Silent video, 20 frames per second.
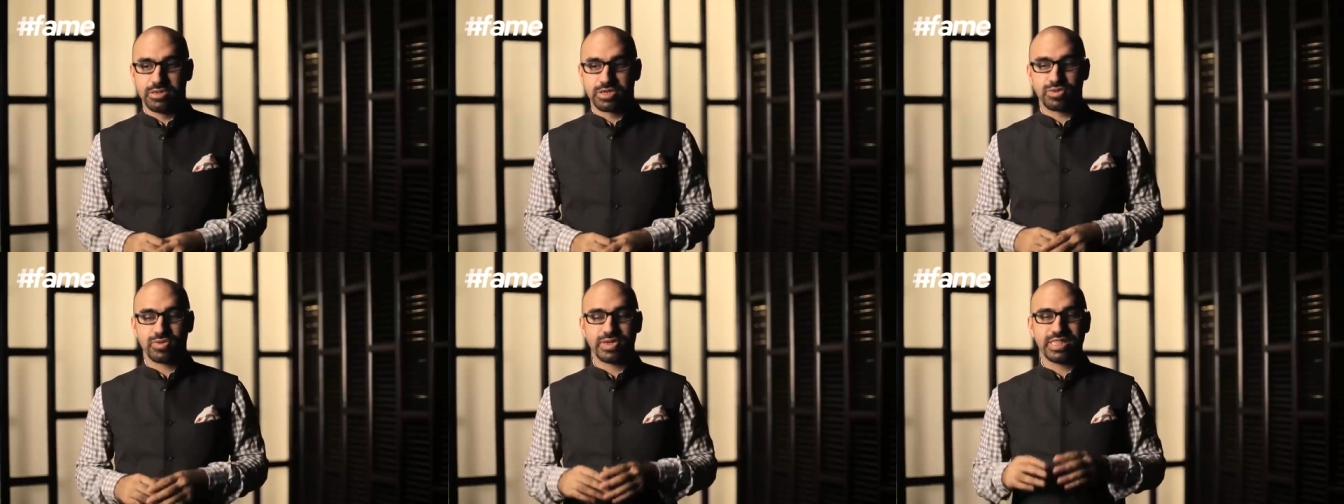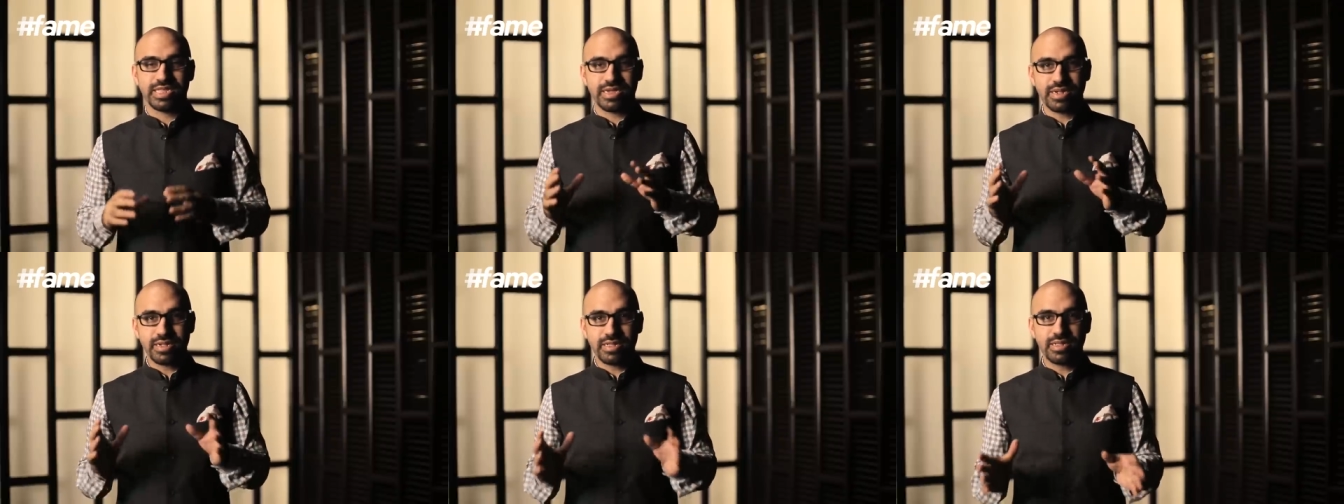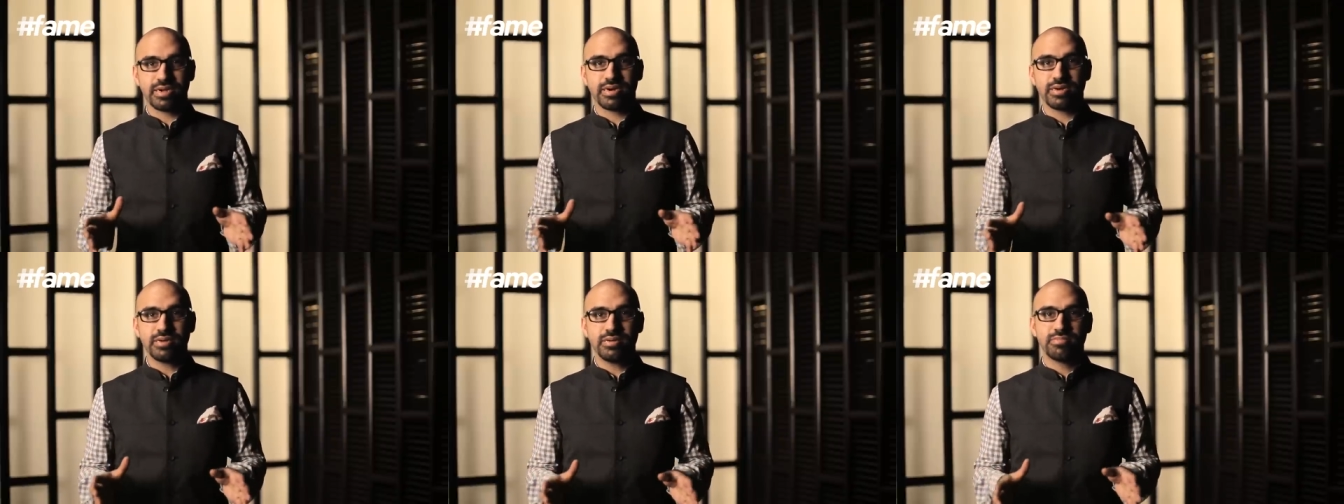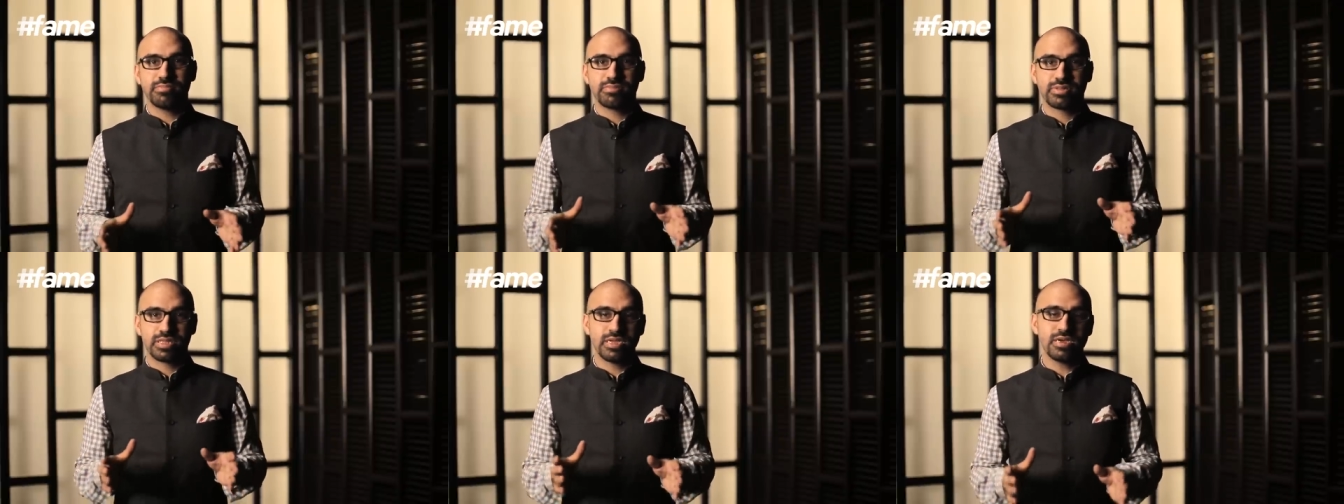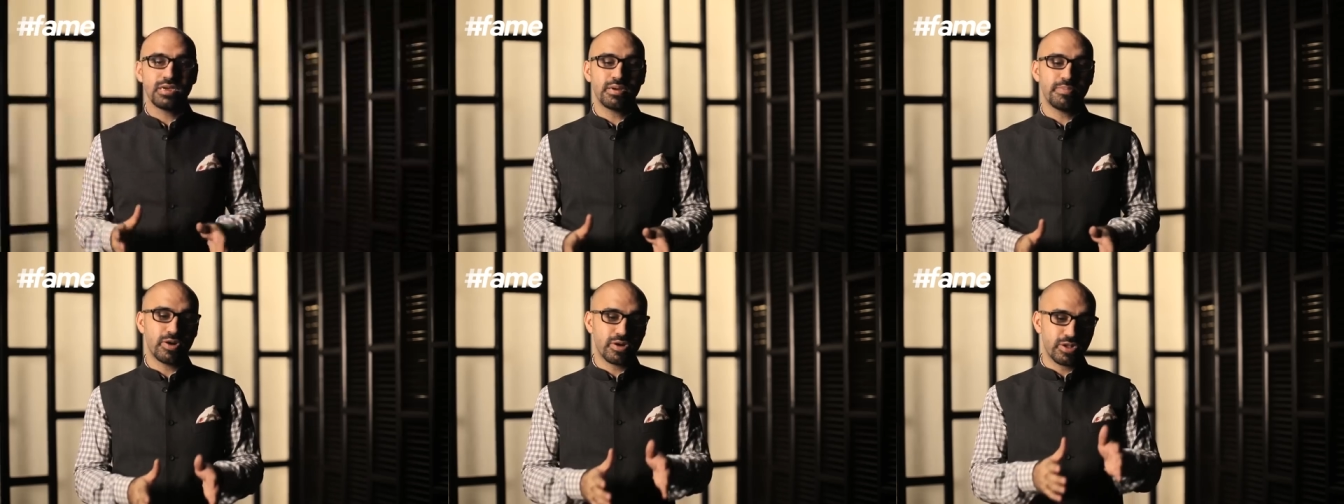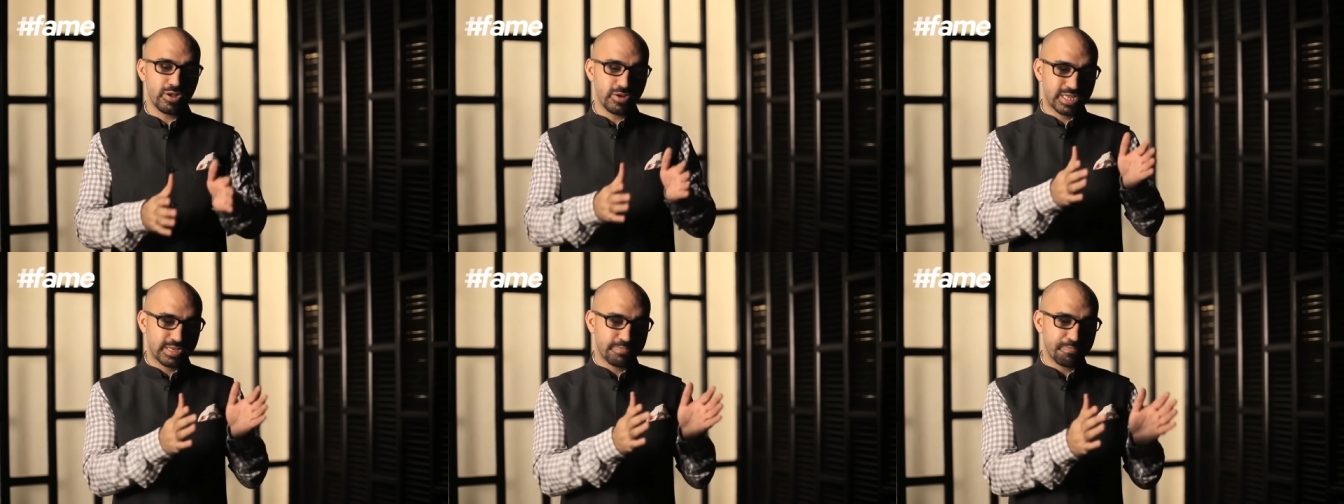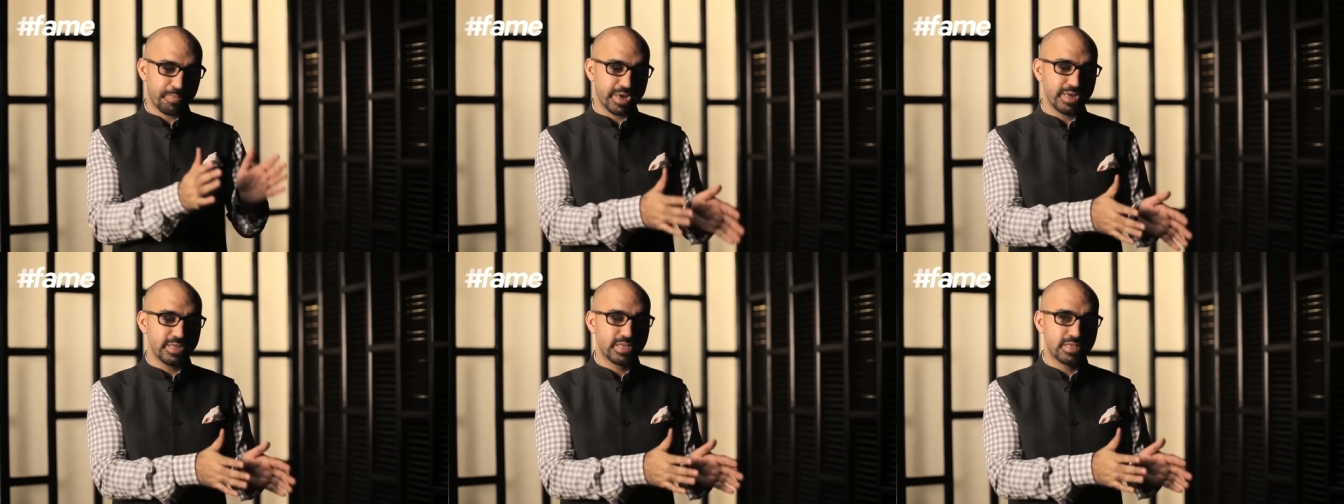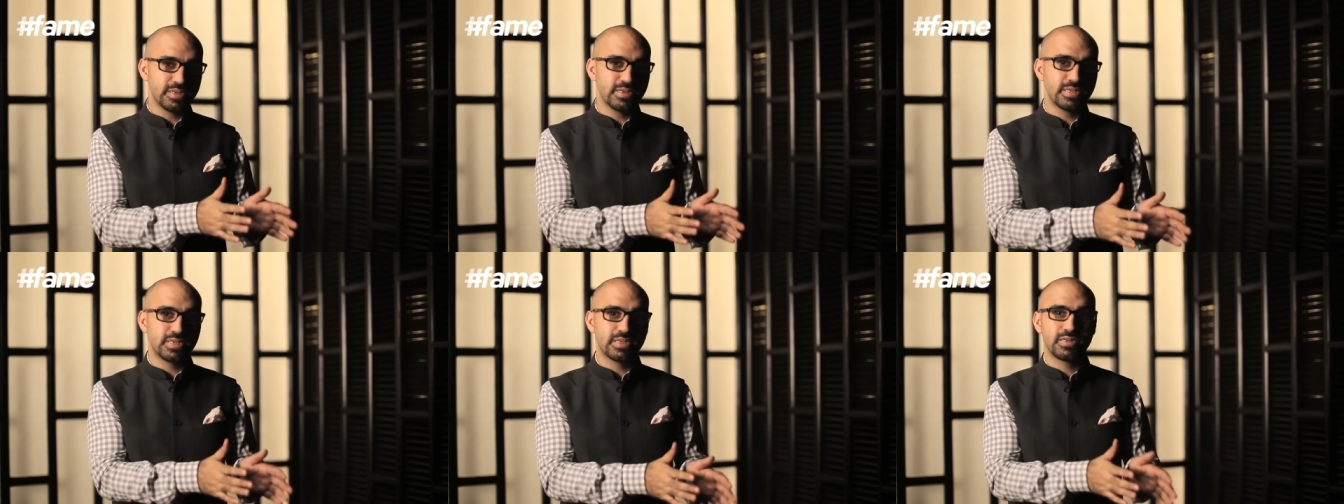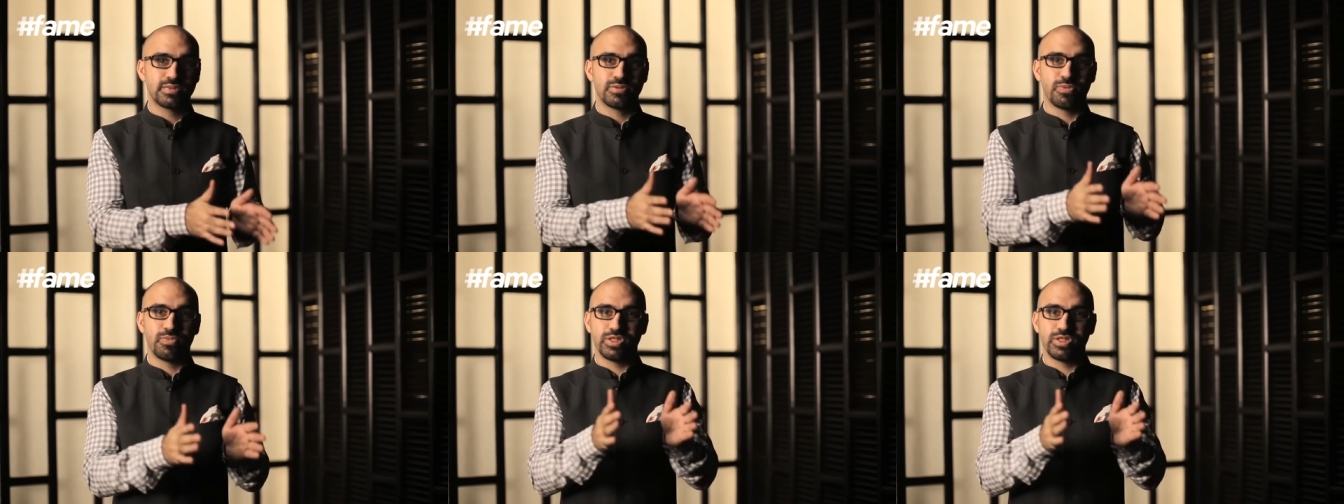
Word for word: So in India, think about your spices